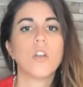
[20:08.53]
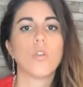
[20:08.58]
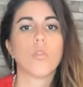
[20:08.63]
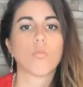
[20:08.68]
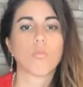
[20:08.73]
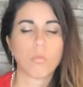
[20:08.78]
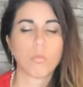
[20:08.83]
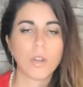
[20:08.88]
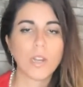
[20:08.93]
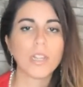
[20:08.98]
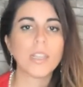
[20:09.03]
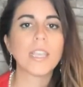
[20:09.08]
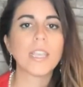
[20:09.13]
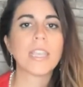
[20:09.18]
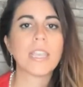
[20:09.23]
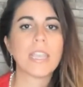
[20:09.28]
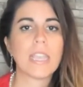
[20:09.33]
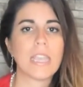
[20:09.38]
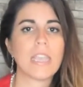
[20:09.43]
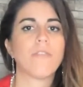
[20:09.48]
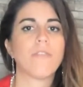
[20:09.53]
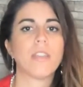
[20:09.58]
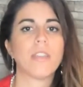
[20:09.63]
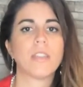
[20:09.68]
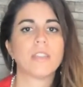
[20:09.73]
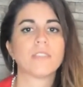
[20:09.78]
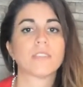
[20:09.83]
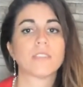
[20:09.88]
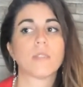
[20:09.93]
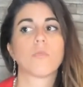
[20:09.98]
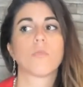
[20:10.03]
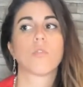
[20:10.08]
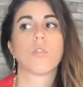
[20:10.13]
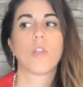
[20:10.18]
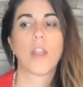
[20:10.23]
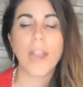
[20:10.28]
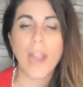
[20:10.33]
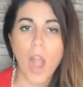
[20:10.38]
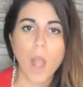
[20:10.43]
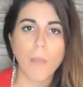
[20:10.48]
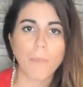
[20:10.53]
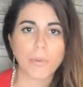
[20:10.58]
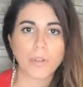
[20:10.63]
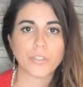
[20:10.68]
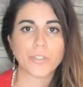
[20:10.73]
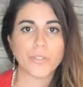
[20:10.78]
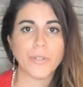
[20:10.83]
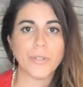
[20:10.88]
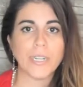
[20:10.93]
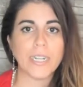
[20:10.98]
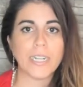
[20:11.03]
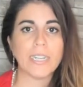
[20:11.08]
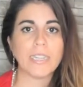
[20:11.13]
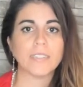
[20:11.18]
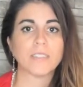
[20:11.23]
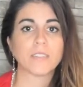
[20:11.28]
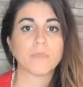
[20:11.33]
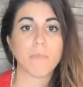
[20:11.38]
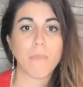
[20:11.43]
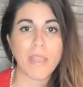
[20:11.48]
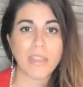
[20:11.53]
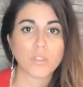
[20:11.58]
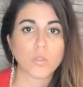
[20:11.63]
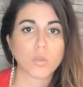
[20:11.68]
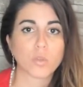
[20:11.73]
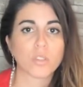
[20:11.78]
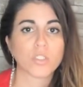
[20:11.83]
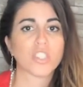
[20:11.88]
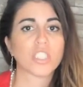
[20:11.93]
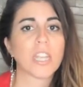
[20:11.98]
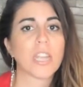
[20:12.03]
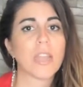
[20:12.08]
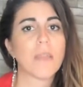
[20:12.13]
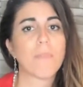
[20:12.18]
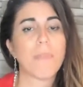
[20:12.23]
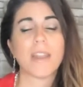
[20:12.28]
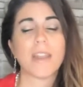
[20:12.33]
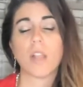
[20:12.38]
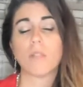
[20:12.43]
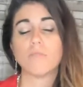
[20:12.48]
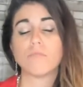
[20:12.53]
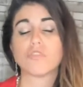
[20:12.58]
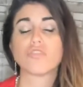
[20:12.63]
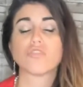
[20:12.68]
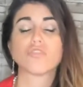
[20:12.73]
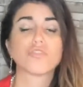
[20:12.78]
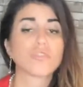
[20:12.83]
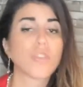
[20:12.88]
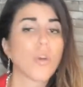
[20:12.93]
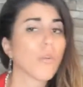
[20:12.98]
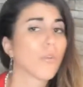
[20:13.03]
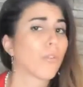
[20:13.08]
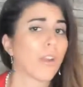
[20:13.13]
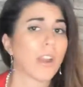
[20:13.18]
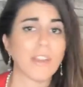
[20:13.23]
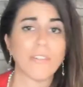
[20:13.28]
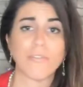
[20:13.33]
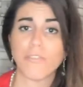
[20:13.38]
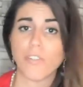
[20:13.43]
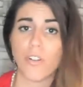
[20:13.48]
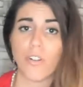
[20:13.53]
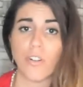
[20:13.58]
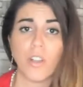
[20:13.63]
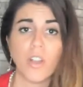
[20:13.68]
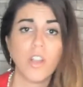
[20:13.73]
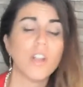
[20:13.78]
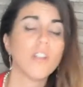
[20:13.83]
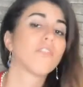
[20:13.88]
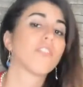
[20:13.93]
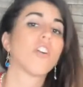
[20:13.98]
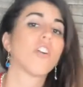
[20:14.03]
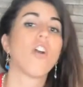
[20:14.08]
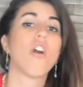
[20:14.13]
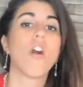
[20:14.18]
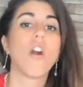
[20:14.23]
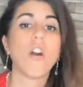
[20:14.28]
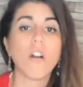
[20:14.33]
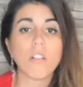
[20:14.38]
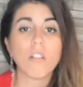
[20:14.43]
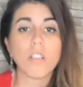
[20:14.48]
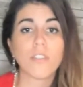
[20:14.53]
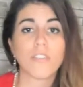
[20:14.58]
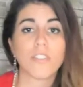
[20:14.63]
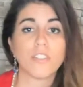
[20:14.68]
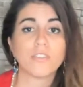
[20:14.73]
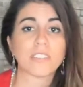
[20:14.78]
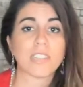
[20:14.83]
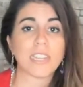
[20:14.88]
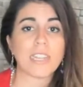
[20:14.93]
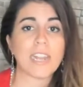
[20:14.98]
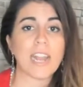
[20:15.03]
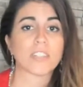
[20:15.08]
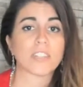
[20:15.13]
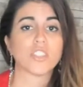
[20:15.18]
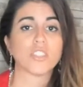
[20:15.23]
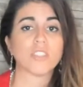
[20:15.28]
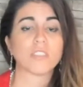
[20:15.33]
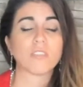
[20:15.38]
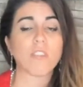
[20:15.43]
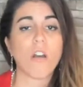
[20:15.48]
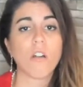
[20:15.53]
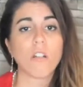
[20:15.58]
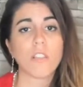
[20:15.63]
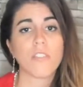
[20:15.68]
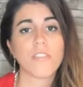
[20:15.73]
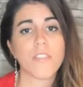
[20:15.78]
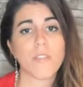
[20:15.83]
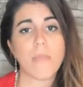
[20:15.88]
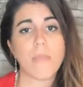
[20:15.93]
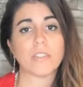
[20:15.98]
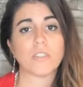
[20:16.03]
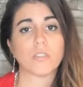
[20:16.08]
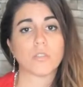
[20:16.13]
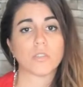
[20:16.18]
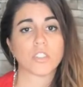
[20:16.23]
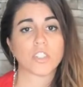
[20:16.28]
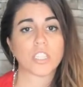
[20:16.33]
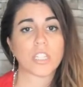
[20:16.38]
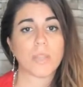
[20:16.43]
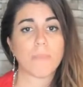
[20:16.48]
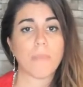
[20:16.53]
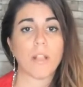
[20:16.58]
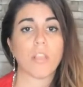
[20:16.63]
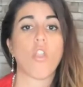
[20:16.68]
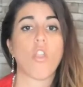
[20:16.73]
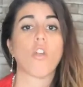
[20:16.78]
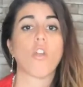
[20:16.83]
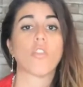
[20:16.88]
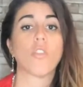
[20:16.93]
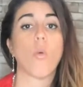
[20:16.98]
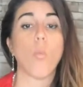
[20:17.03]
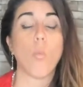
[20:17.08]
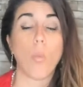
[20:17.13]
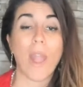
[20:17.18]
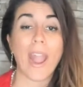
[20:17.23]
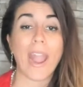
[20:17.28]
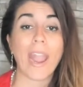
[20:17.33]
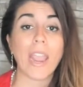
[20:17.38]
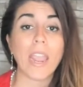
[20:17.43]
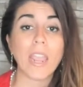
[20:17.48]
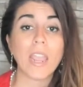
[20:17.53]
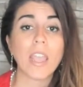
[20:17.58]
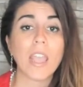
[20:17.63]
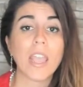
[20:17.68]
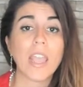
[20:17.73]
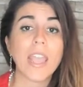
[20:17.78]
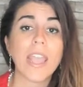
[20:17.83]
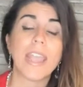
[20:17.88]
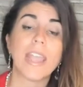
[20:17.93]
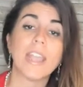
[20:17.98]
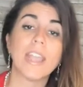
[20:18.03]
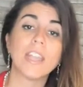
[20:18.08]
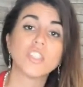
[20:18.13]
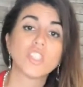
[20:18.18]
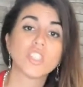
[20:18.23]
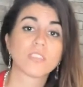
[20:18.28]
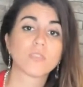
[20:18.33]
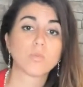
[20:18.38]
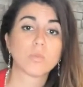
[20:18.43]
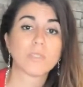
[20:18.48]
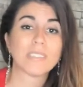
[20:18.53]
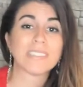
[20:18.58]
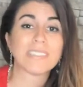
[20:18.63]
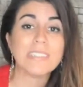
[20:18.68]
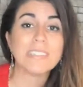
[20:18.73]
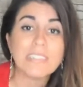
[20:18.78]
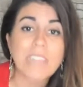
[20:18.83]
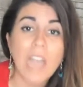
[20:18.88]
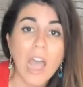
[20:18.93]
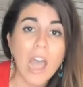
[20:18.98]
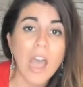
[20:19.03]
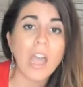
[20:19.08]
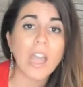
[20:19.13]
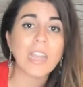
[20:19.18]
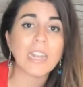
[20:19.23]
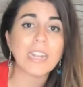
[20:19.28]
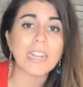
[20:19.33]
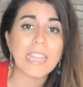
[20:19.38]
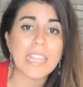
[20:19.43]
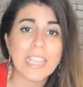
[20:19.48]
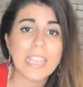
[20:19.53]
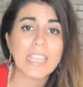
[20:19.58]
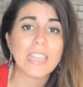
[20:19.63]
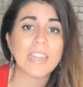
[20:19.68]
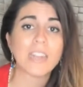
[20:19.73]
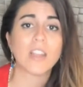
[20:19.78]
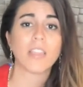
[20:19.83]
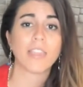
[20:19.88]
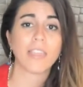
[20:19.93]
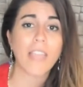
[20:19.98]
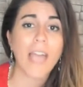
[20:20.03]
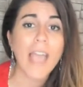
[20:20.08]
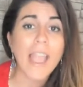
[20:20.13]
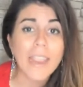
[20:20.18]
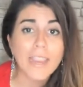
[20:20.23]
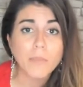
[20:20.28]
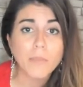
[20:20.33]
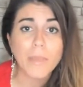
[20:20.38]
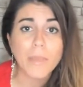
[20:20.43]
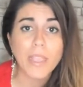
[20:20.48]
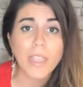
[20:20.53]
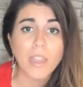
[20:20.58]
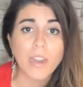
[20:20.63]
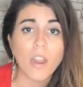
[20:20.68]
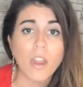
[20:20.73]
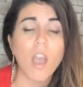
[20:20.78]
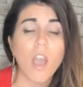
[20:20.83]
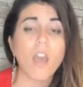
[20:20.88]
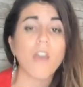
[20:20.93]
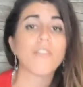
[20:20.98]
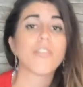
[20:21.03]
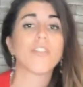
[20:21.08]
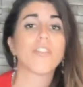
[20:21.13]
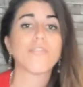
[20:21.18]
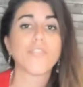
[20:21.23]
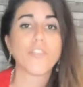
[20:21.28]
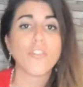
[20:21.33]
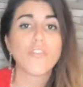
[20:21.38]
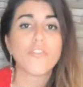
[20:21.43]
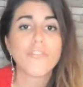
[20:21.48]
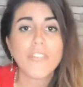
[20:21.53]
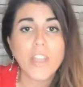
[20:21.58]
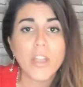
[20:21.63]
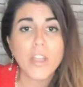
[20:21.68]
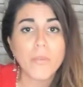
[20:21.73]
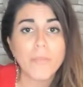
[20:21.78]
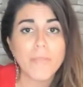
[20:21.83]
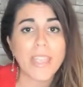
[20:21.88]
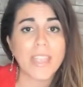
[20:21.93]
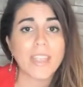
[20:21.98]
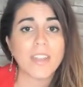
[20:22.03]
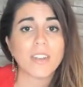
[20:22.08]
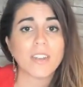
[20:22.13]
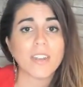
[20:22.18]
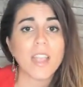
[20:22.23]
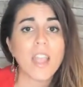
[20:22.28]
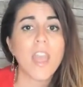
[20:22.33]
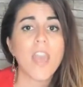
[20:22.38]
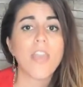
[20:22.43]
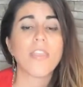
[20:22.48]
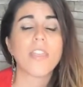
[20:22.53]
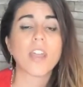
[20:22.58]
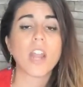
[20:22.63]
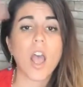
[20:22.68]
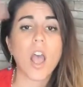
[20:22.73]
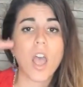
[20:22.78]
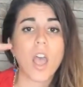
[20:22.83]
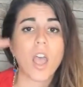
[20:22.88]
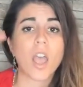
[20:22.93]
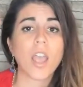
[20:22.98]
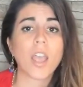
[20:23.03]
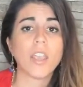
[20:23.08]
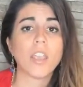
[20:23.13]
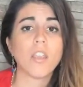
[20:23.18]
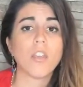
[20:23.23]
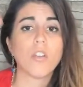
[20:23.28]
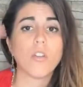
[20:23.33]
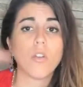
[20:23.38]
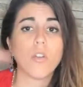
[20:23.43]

really given some great opportunities, mentorship, and I'm so grateful for all of those connections, all of the mentorship along the way. It just was not in alignment of the fulfillment that I